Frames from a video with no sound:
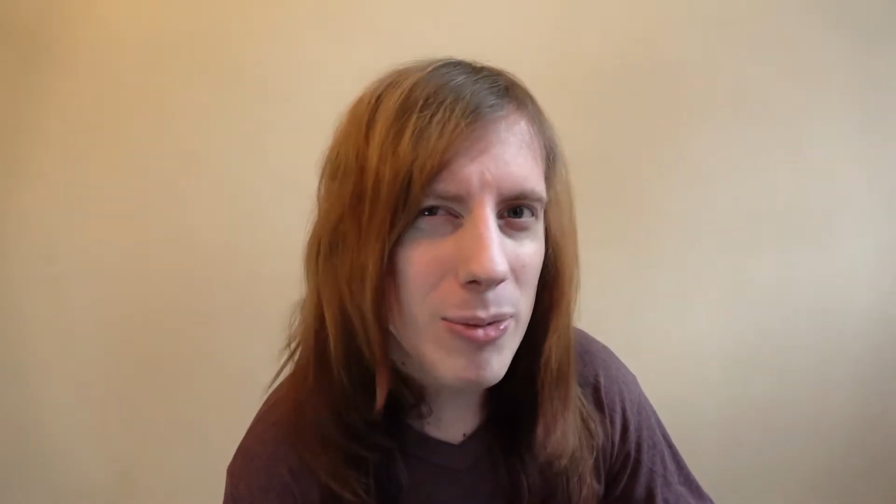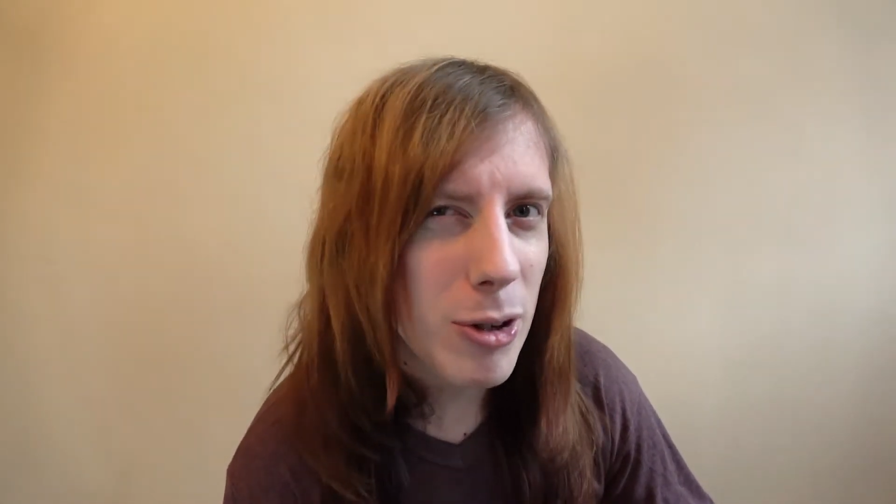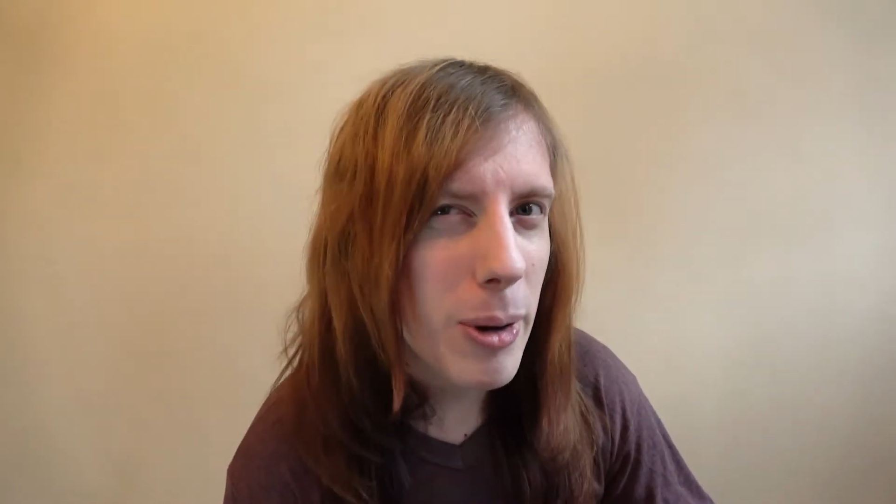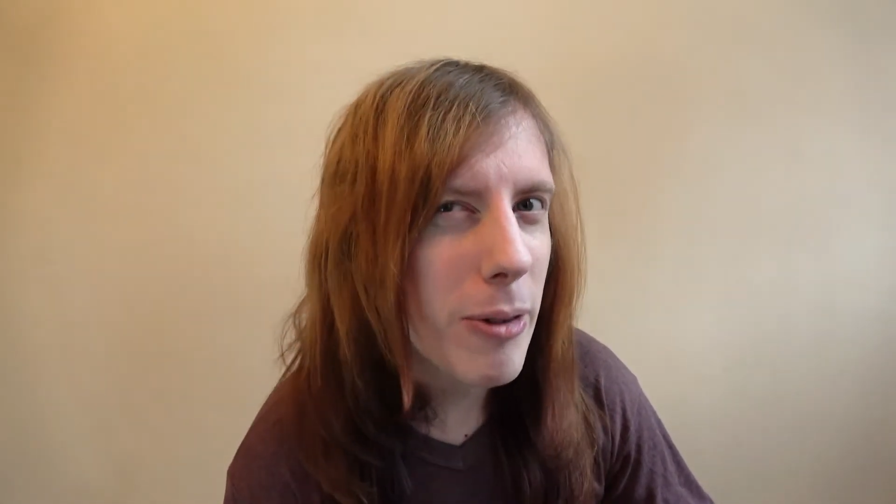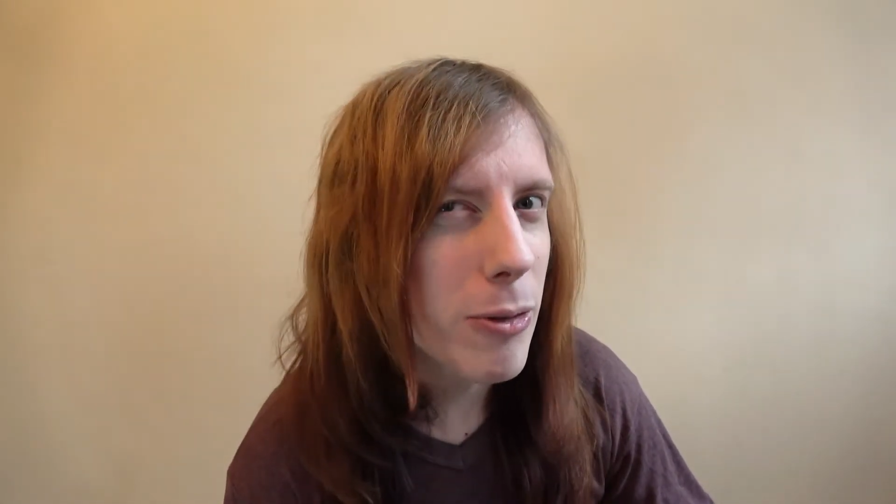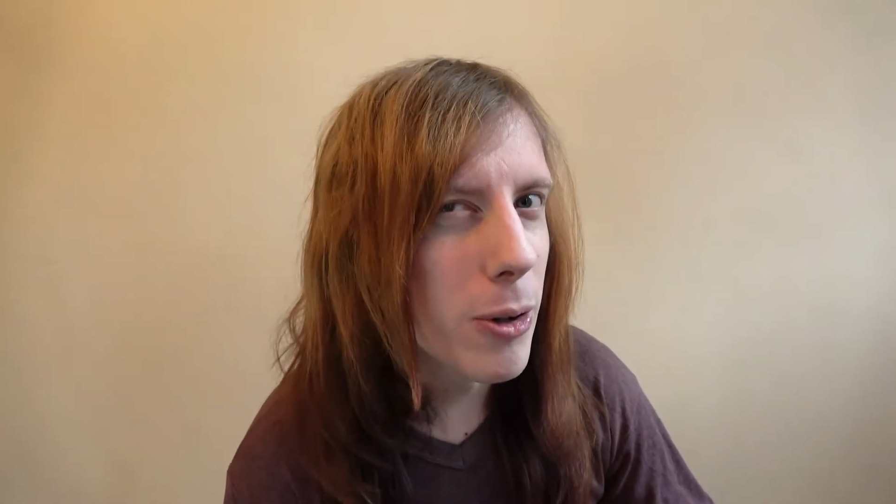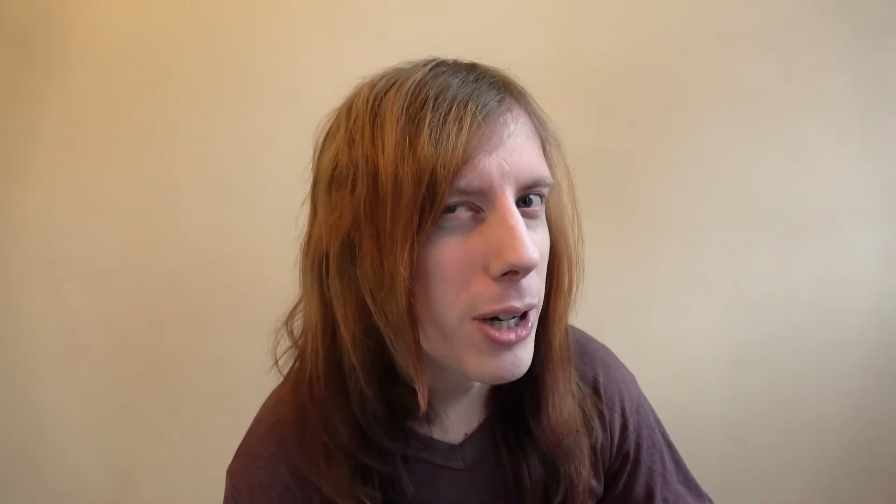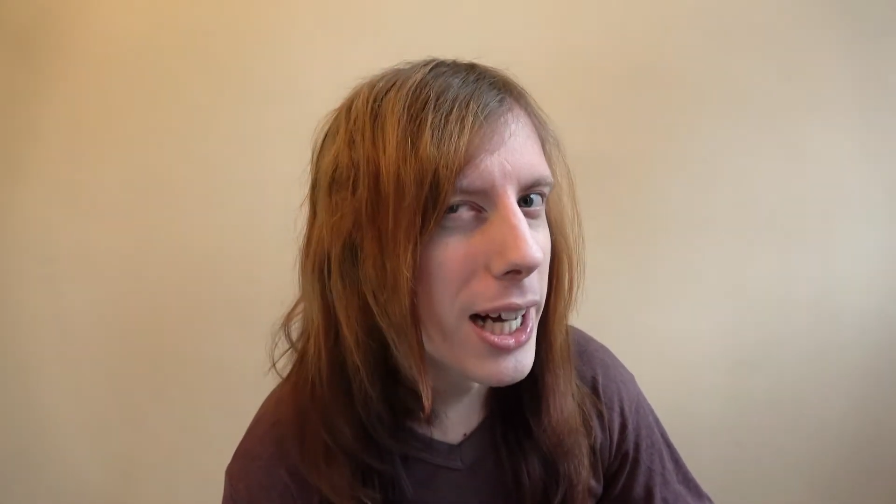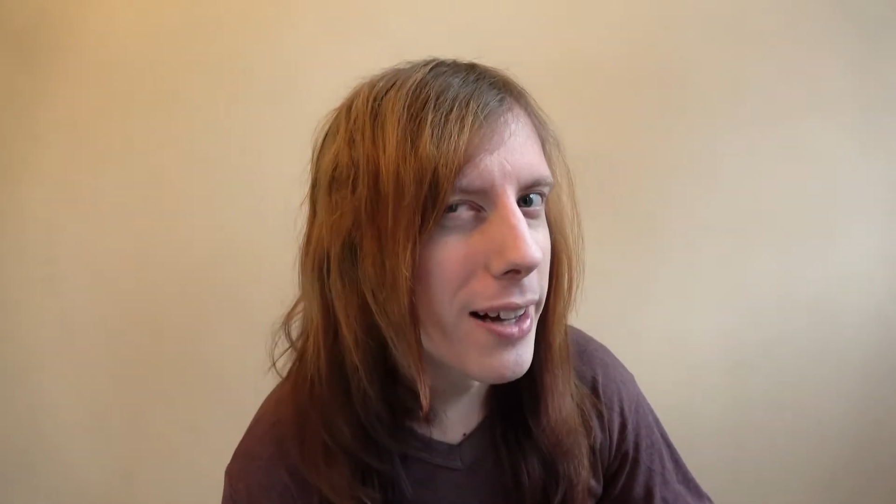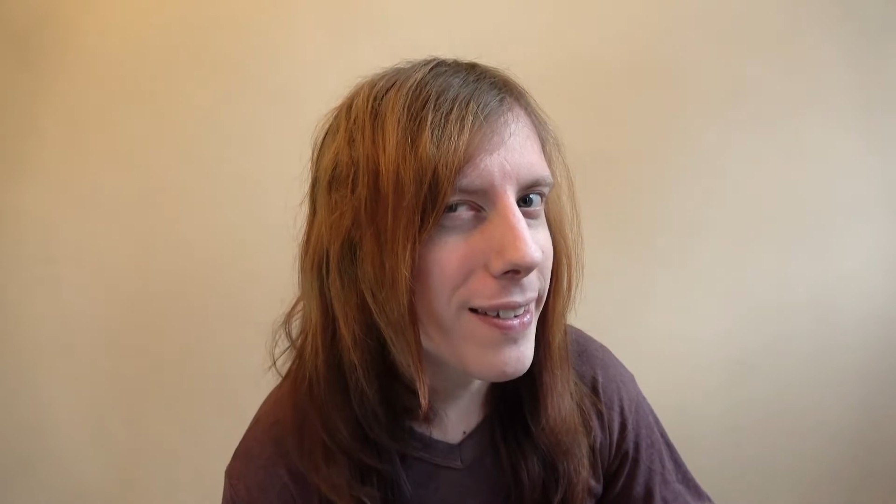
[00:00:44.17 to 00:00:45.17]
from
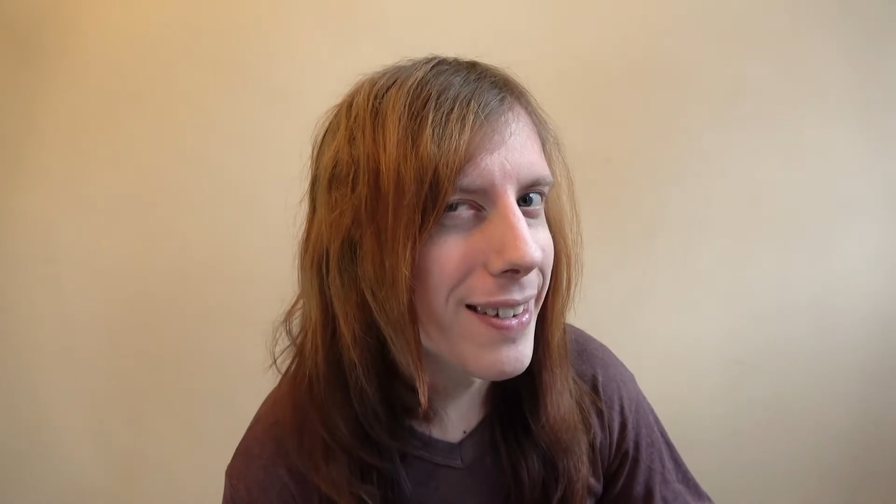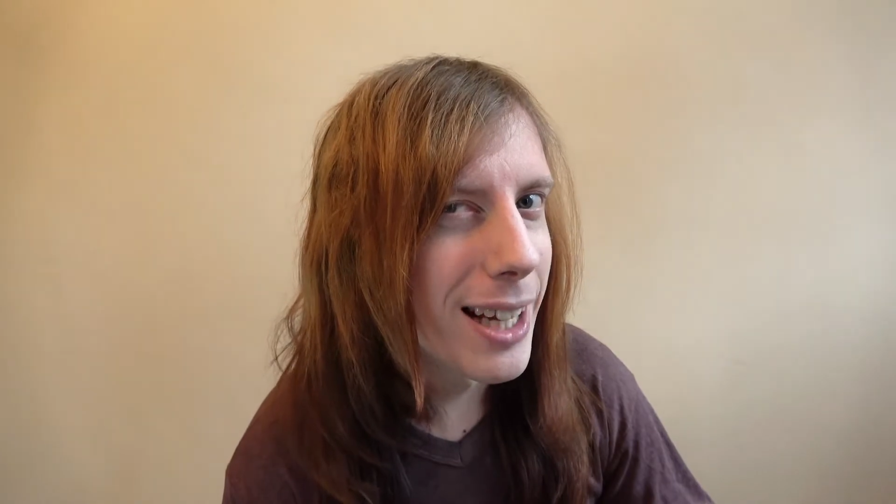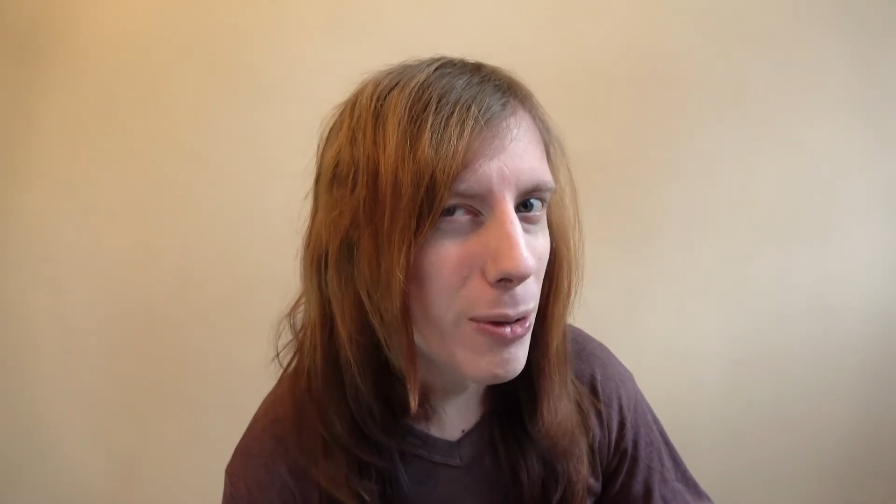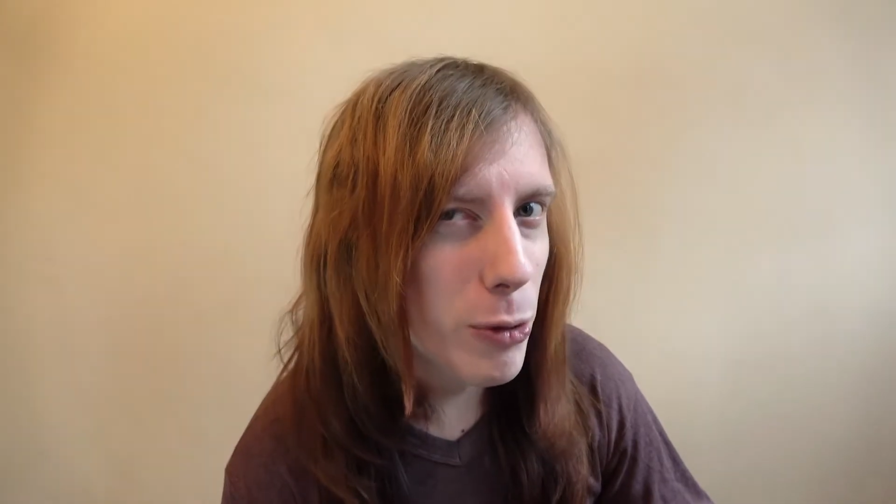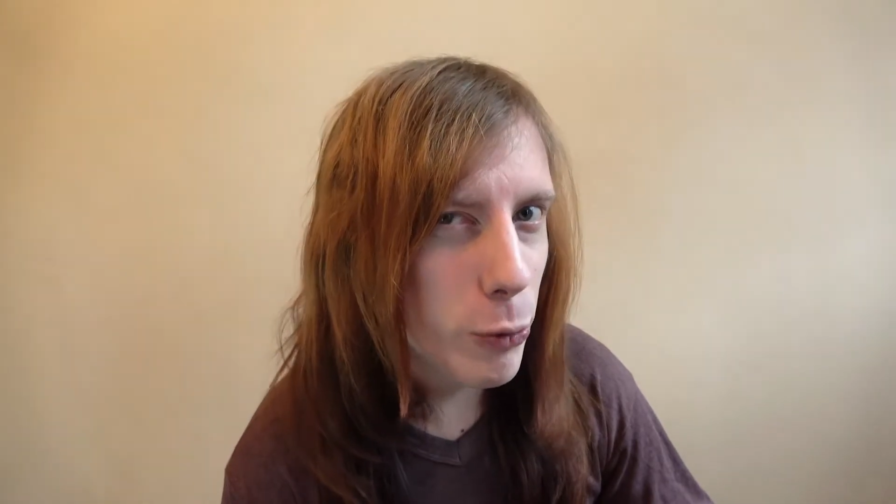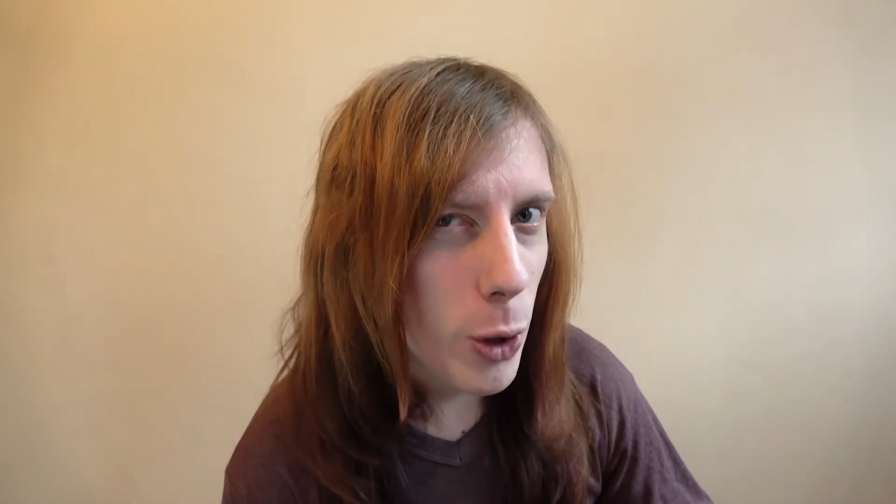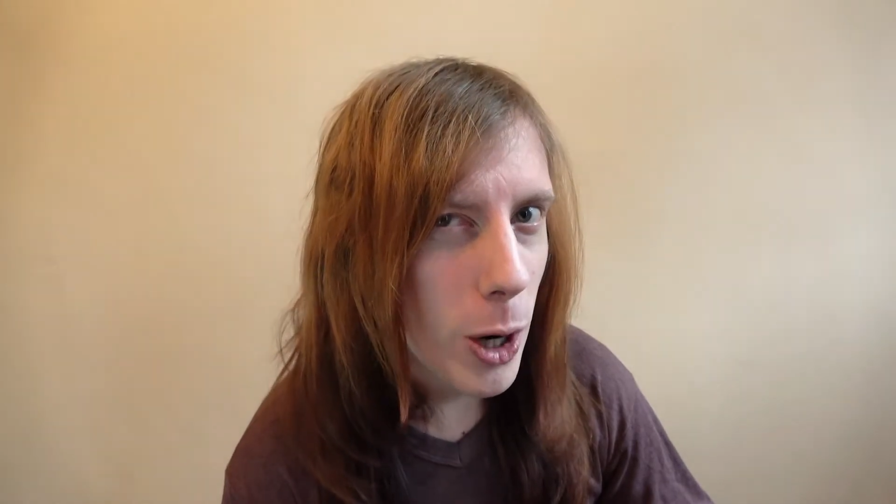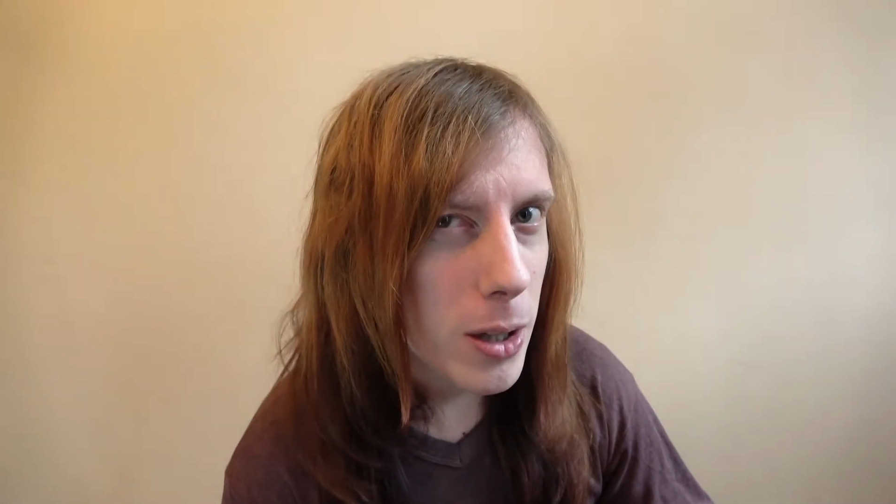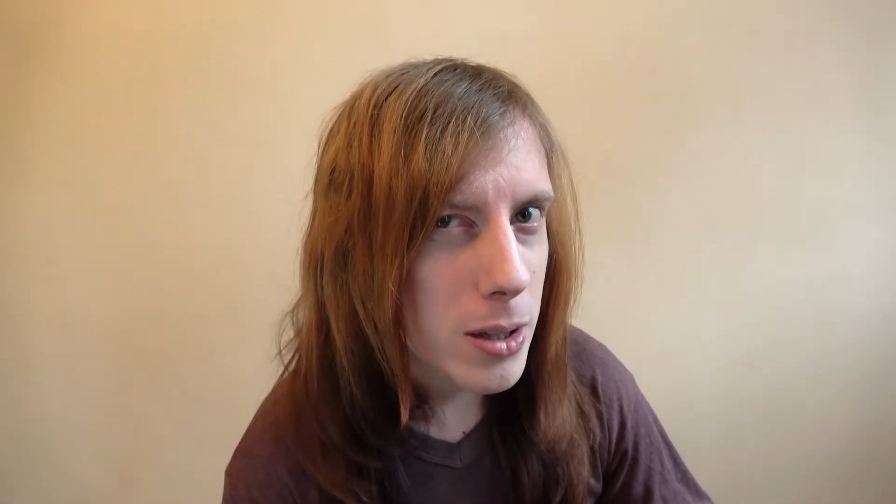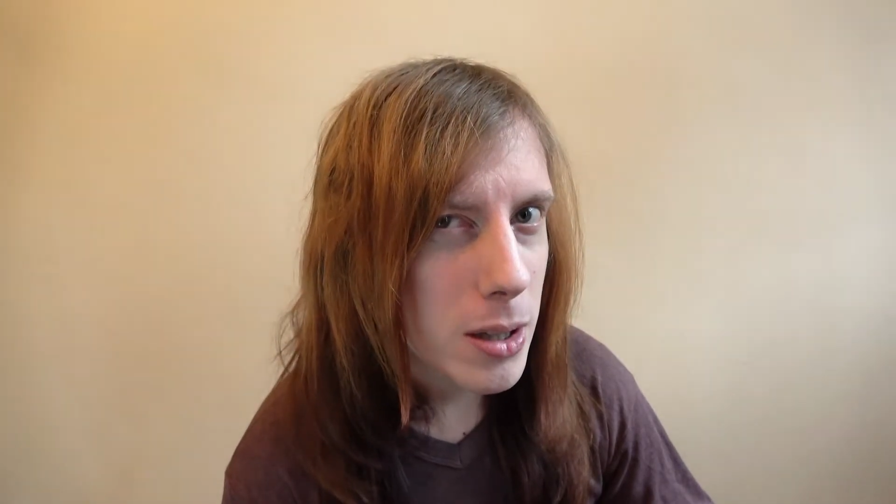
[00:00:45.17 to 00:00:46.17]
everyone else, and that was wrong.